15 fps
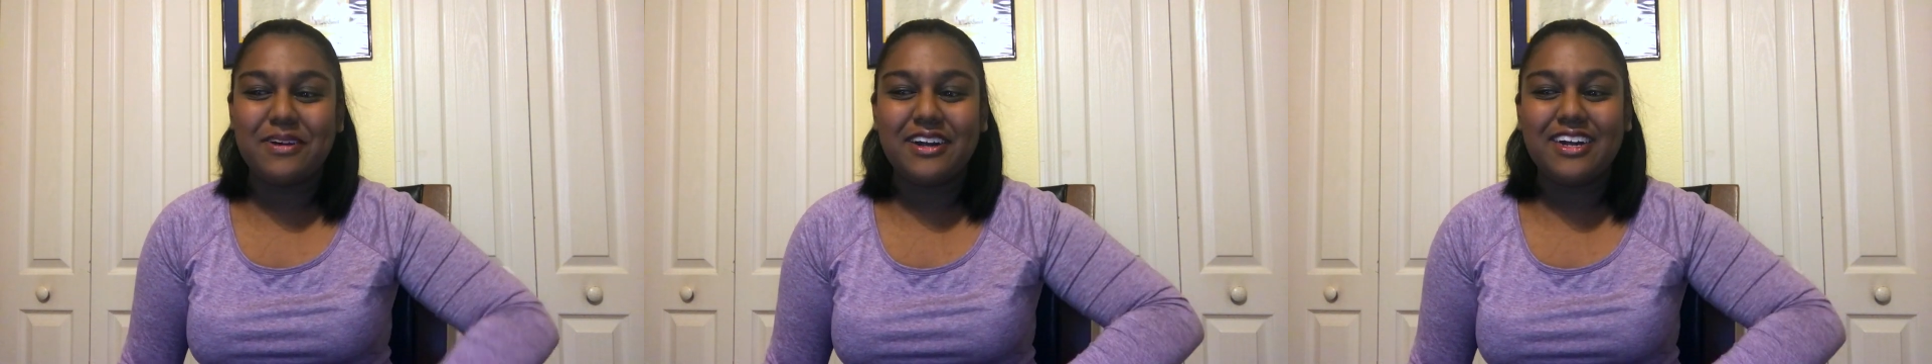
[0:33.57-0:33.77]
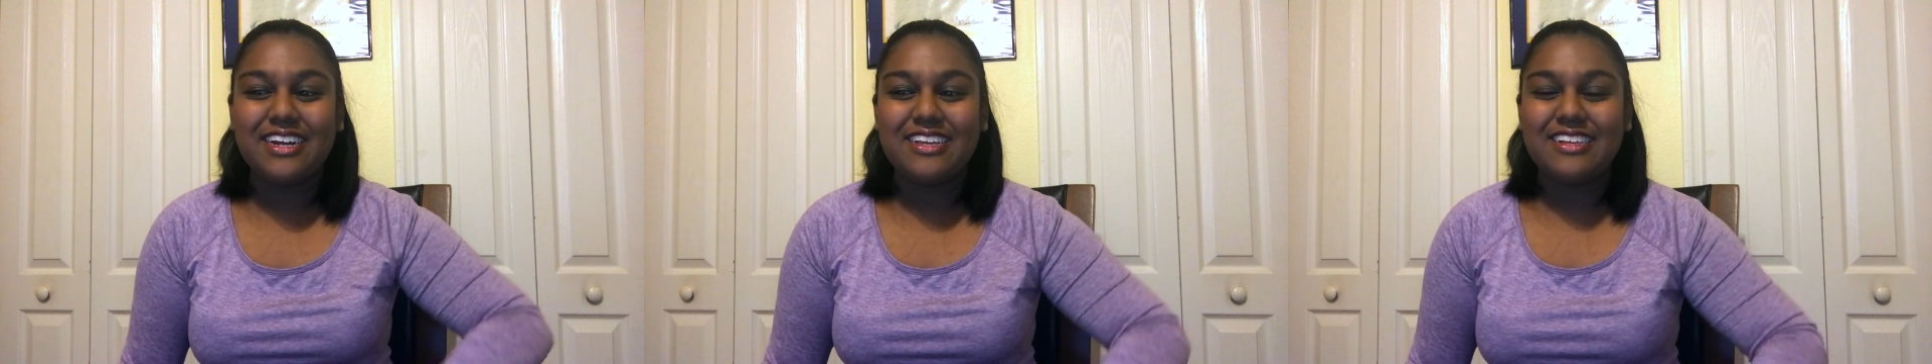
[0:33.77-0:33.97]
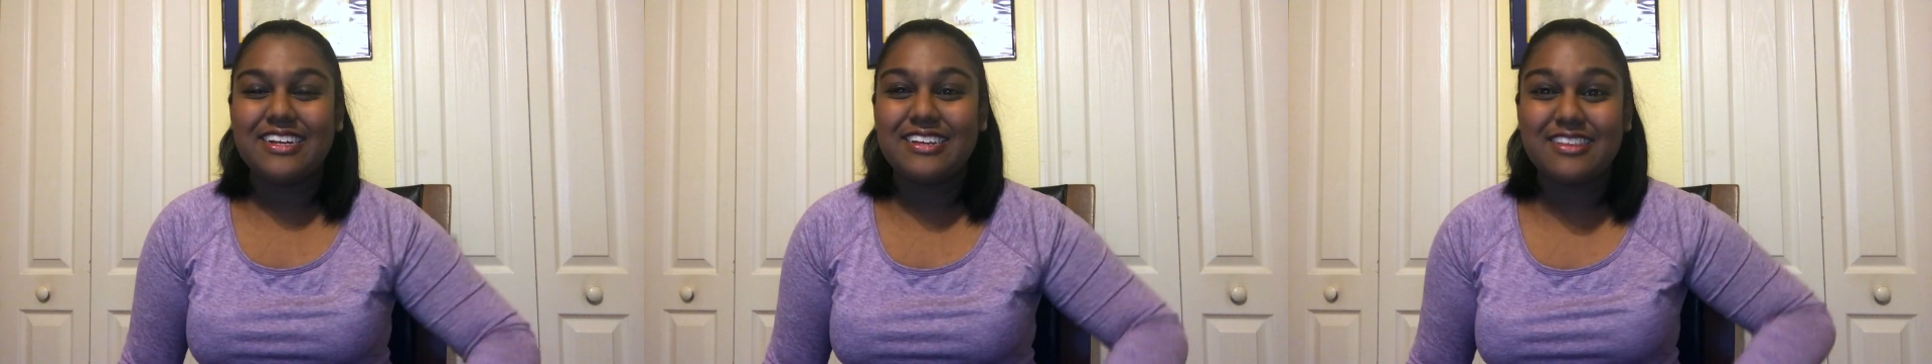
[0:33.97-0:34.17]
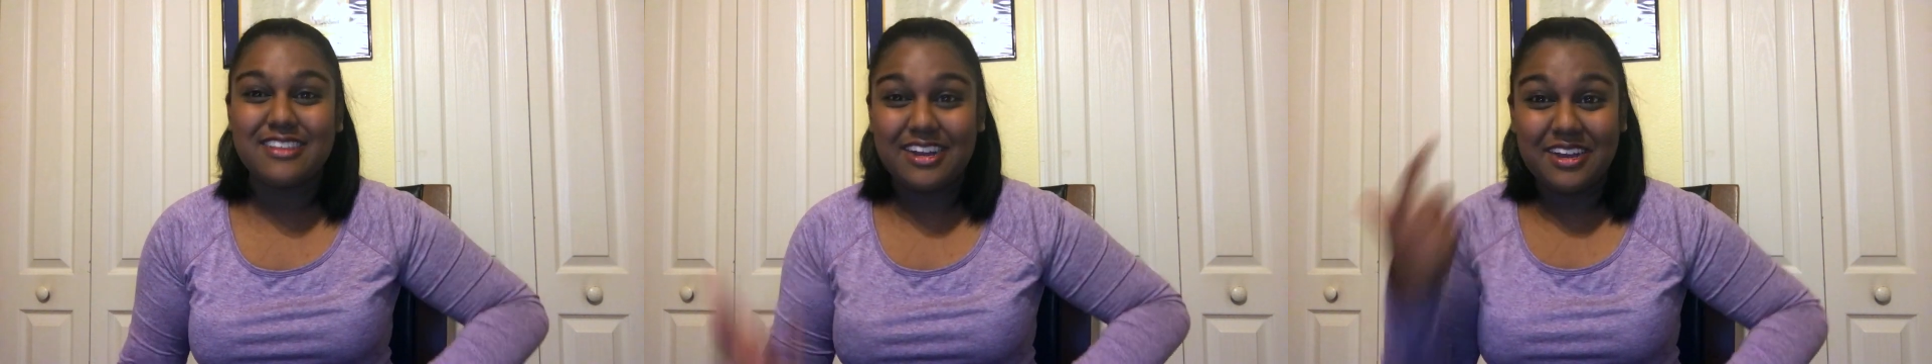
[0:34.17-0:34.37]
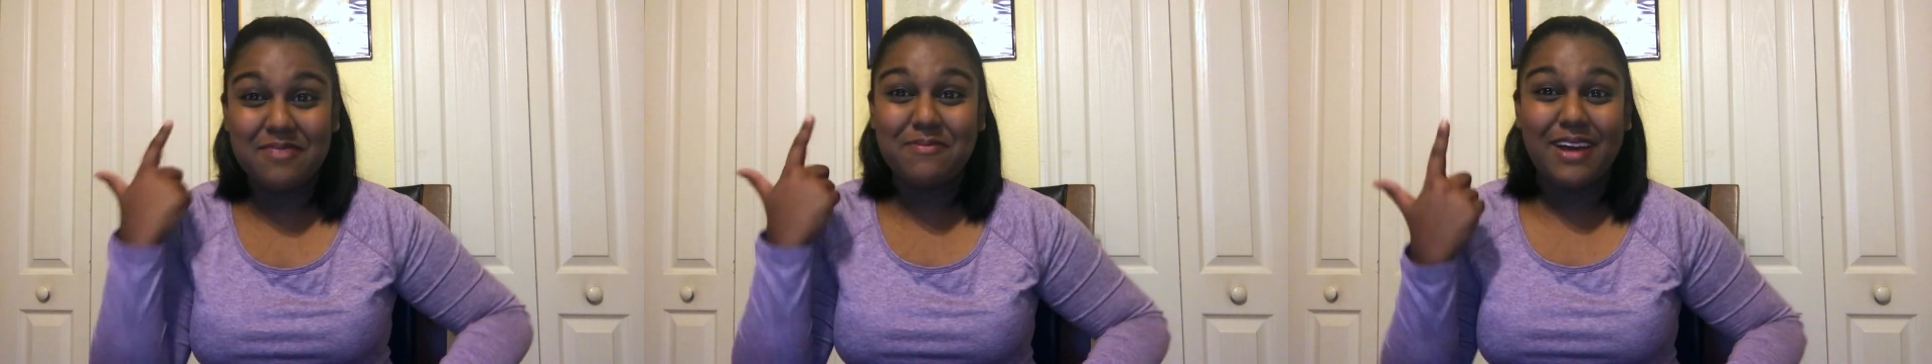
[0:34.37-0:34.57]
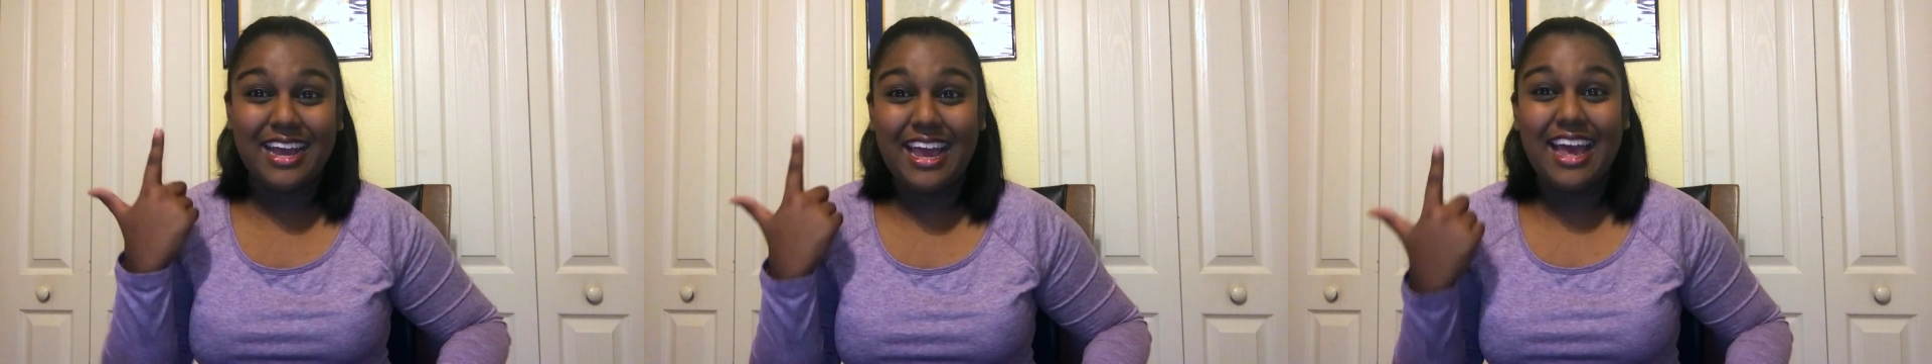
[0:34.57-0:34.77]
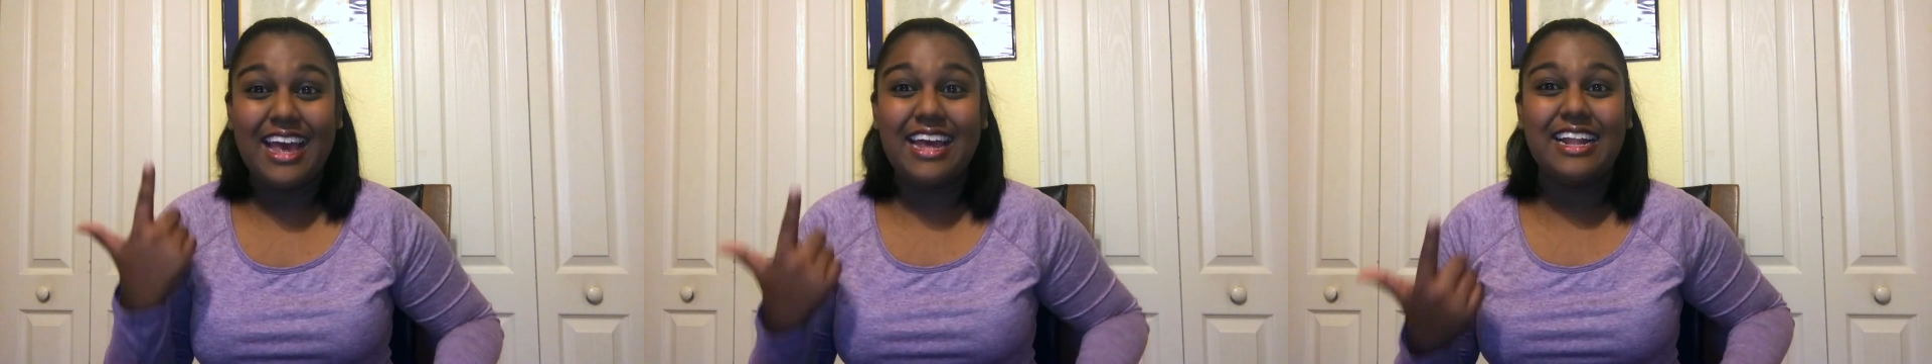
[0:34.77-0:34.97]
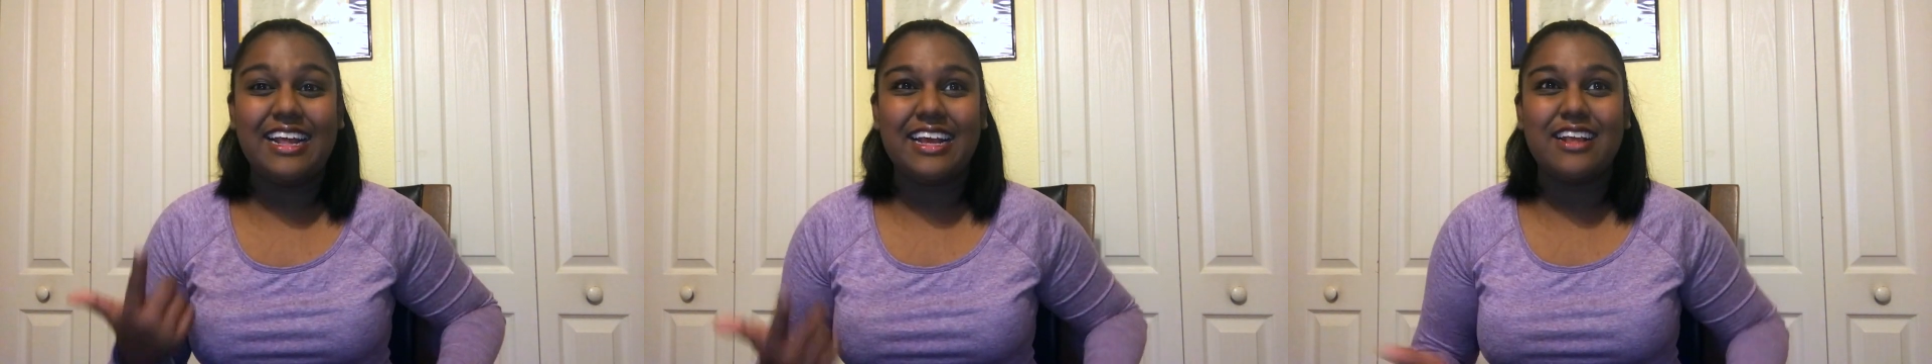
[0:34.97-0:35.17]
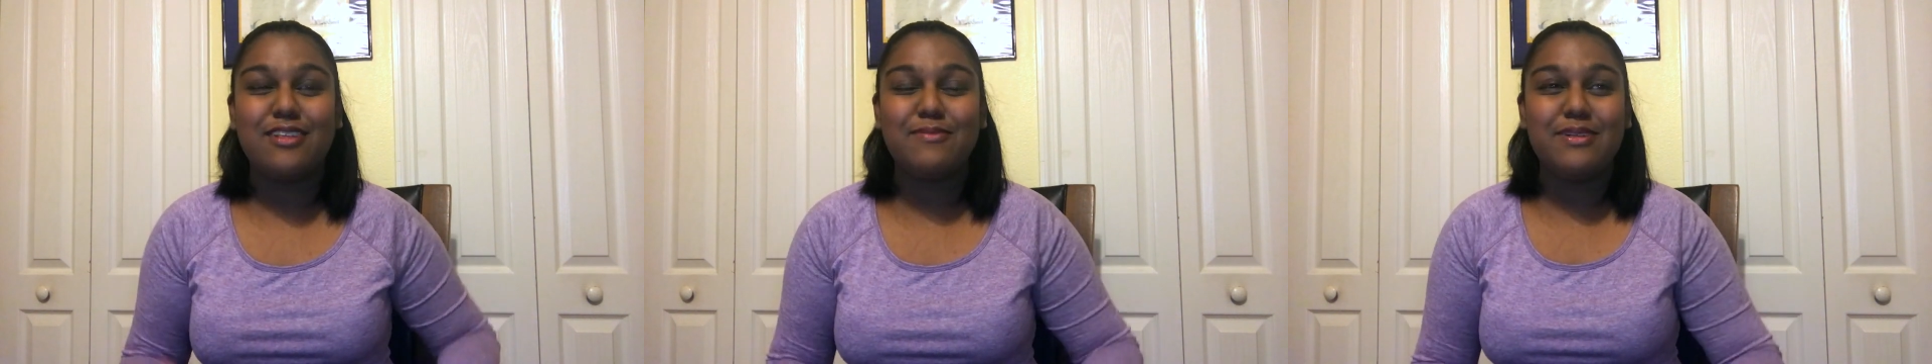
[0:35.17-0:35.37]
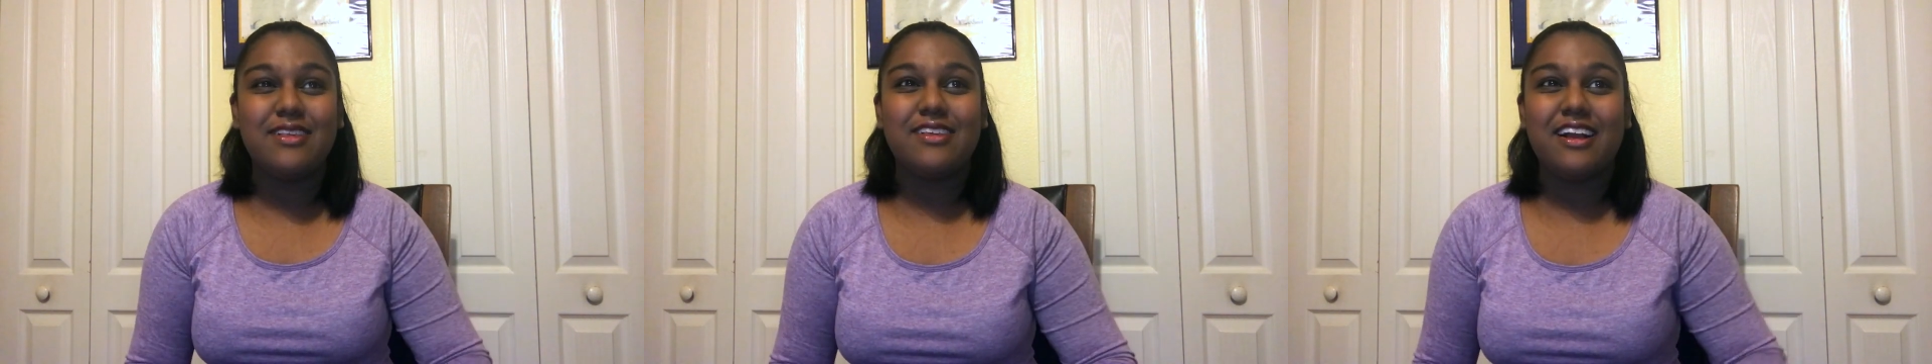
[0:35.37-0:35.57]
part is like stuck in my head like
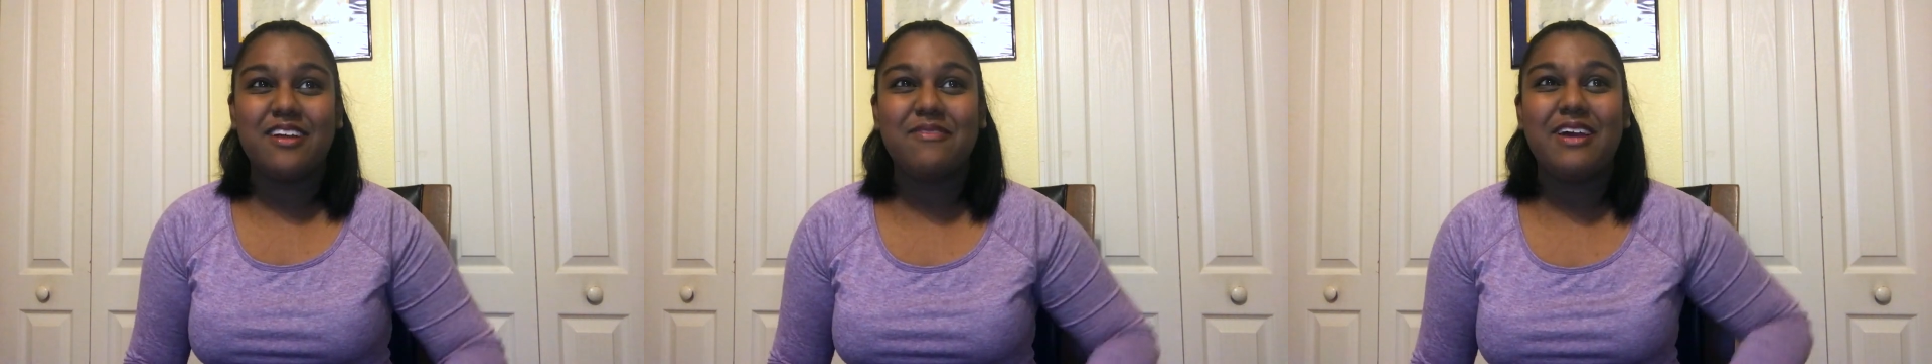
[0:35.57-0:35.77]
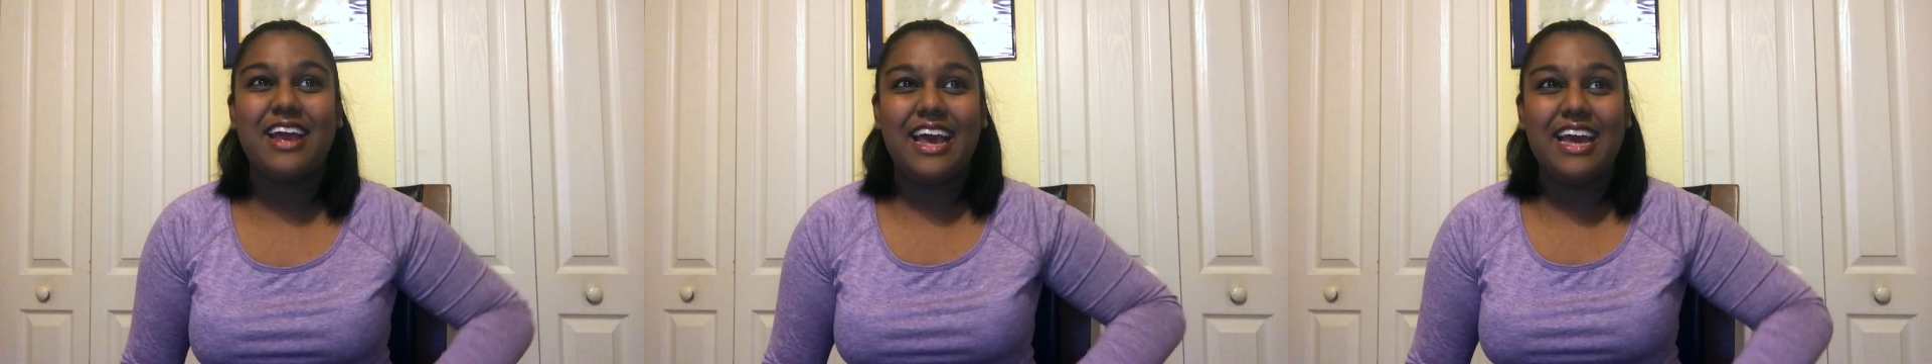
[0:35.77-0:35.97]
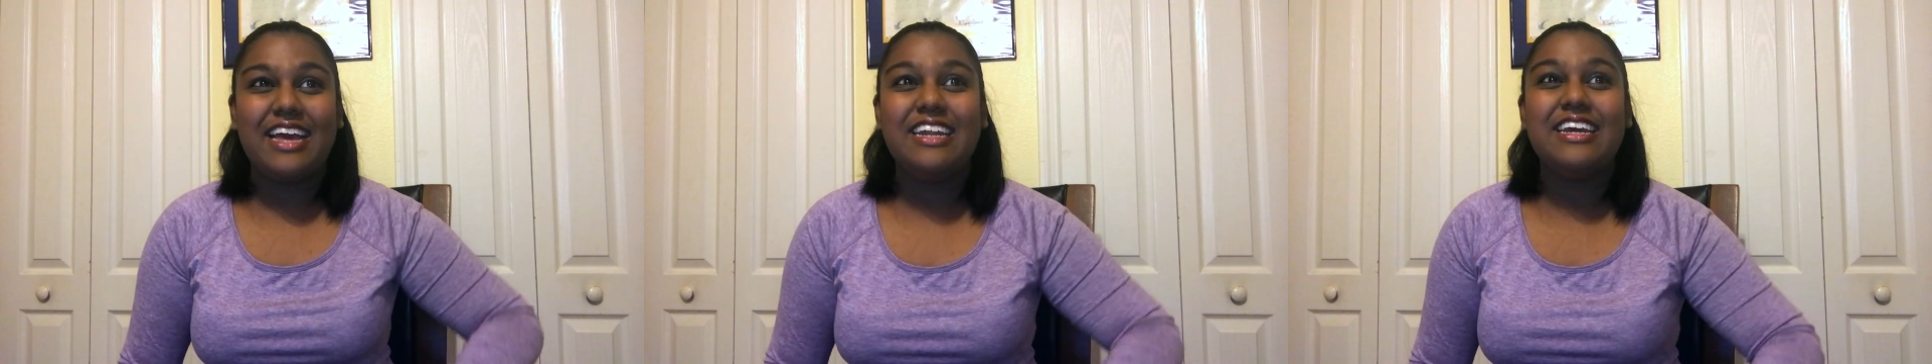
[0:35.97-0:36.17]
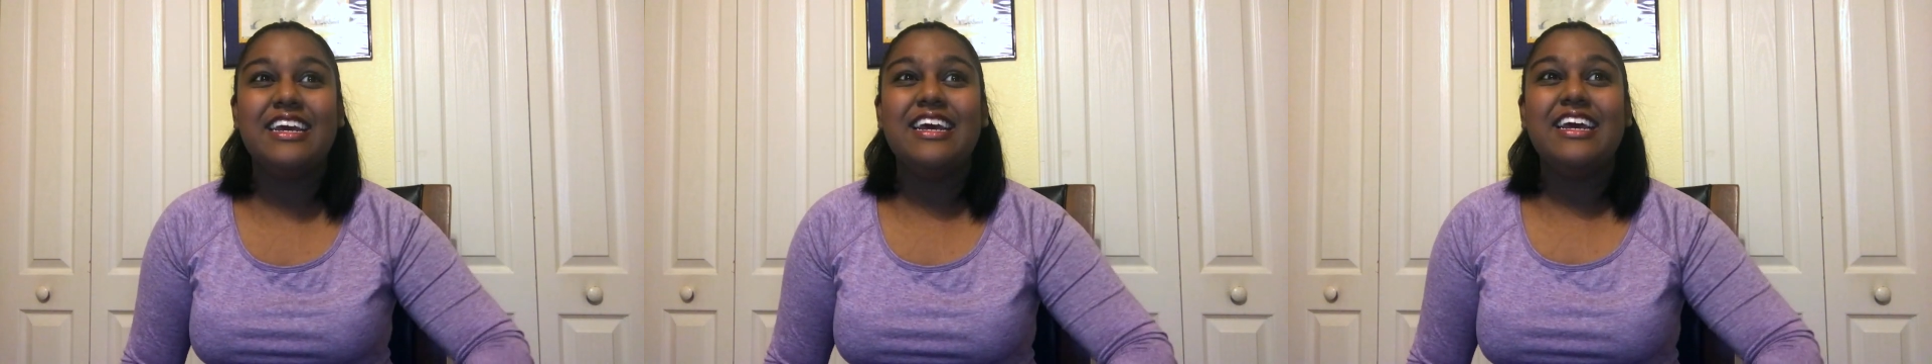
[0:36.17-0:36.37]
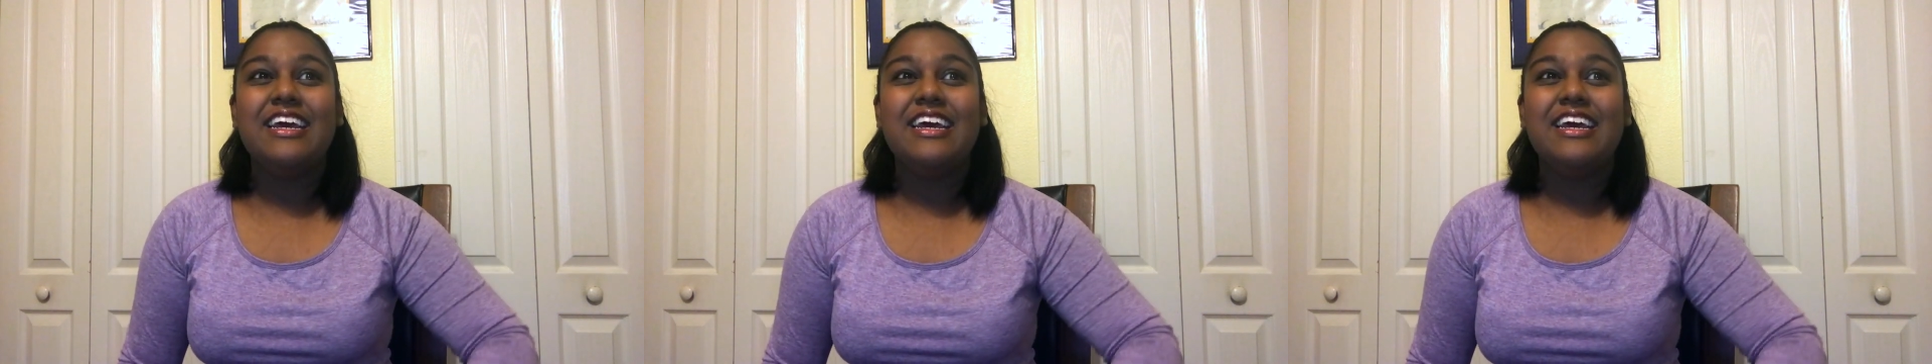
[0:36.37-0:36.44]
it's been stuck in my head